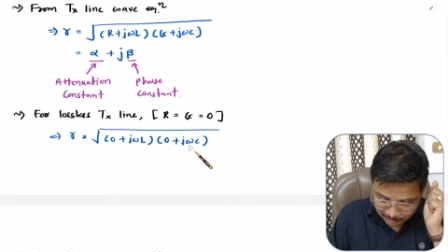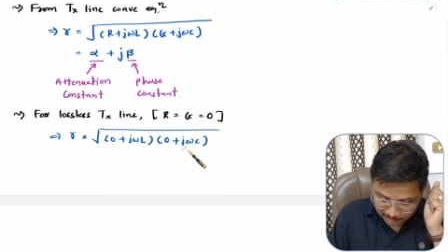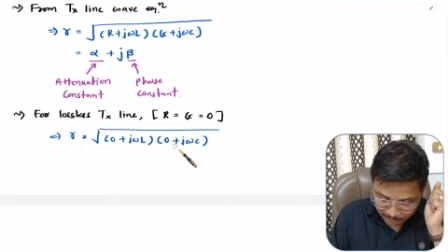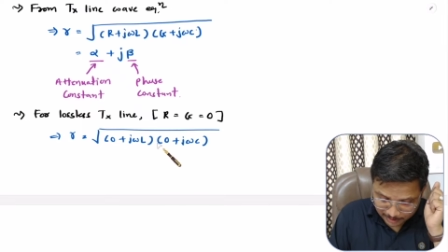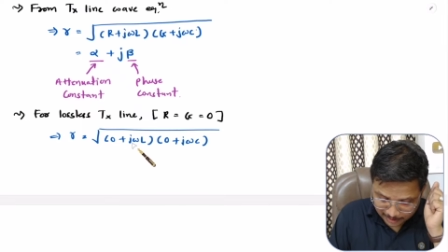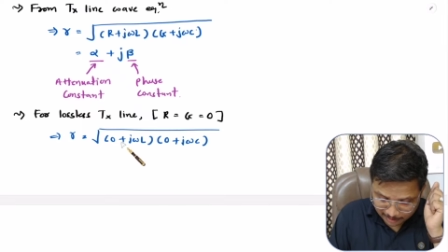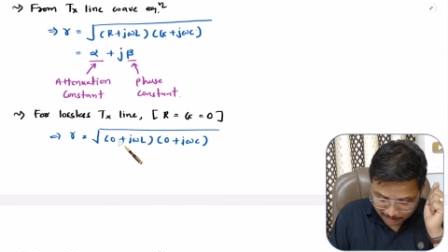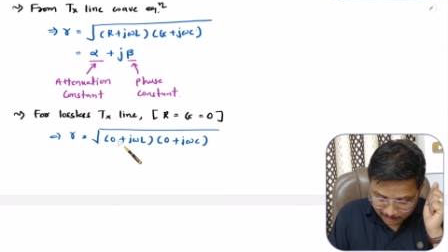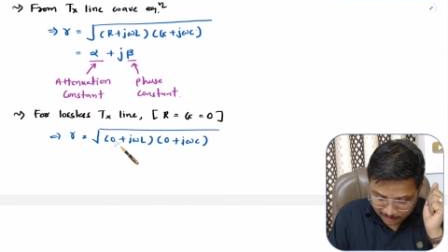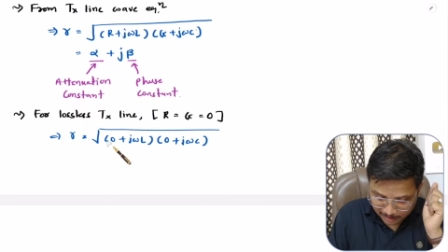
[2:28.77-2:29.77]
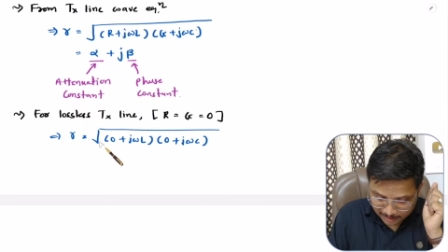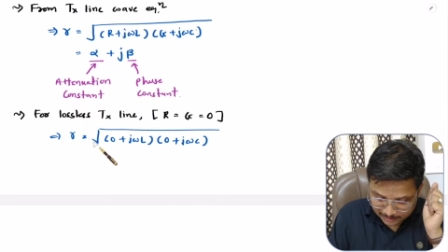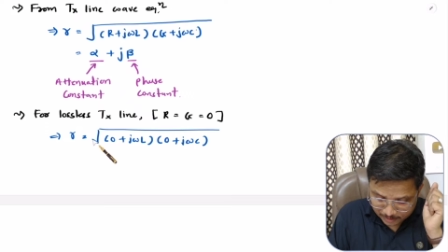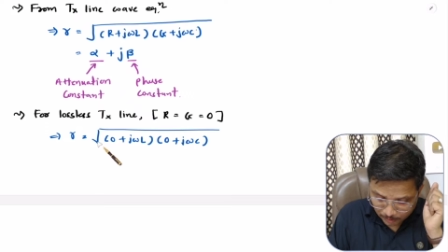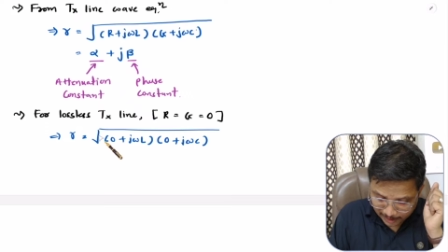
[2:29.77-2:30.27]
Now here in
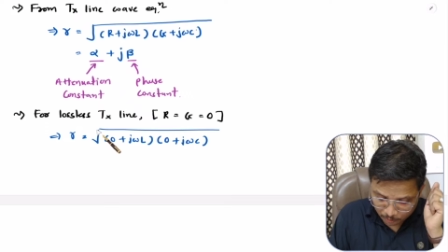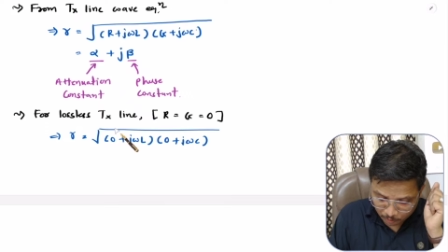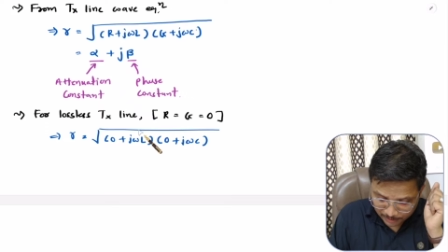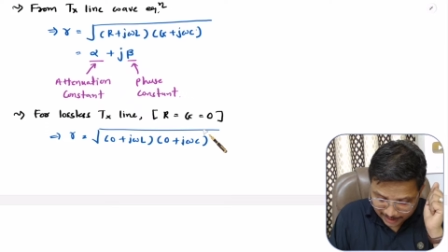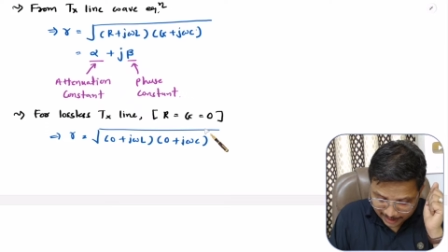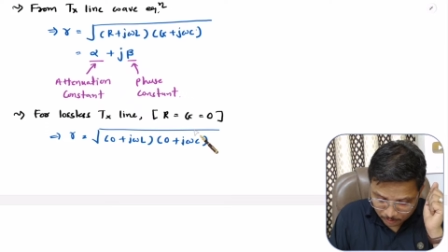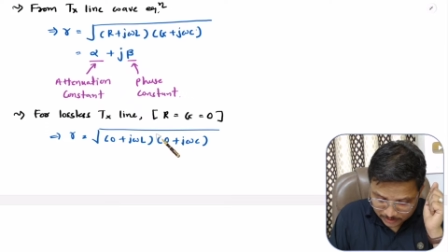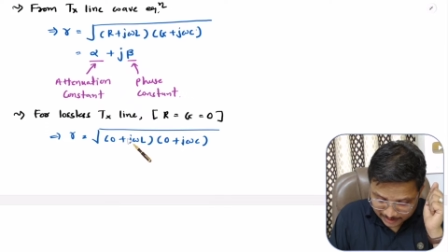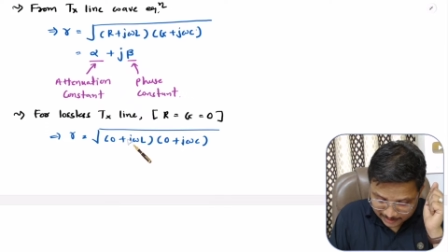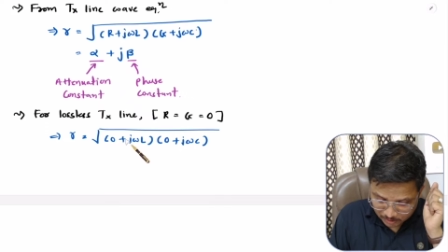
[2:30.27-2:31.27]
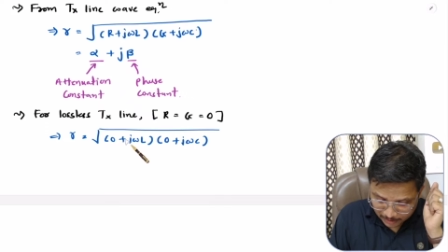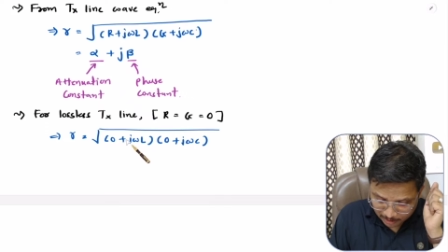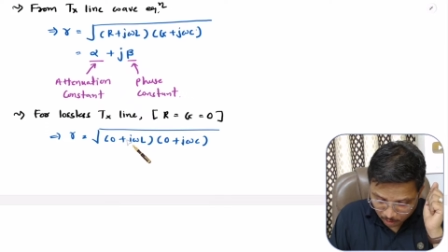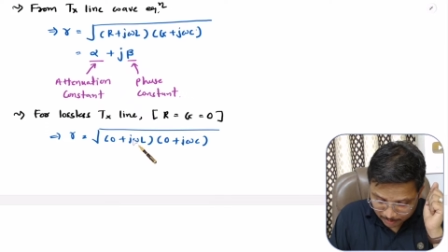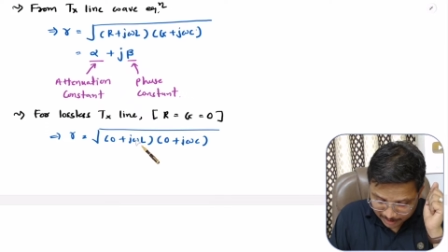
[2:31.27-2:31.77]
square root we have j square
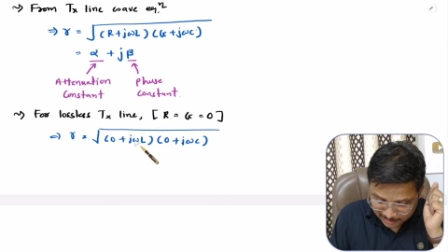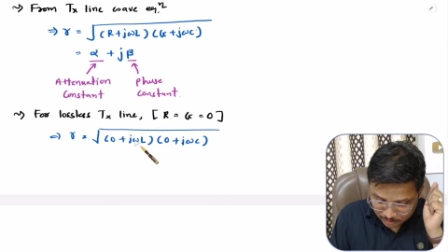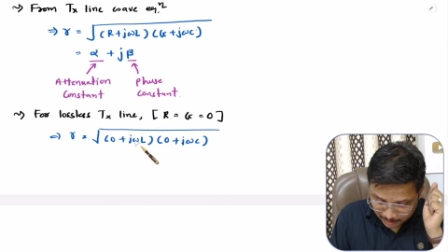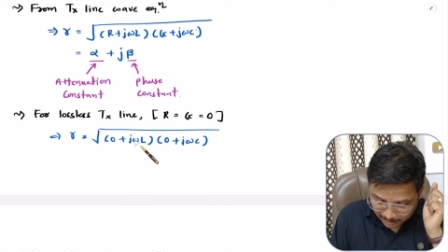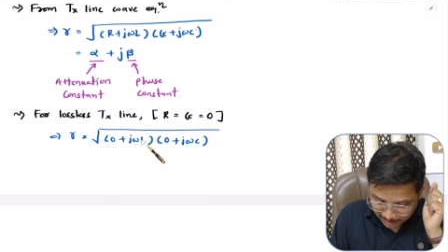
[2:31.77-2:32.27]
omega square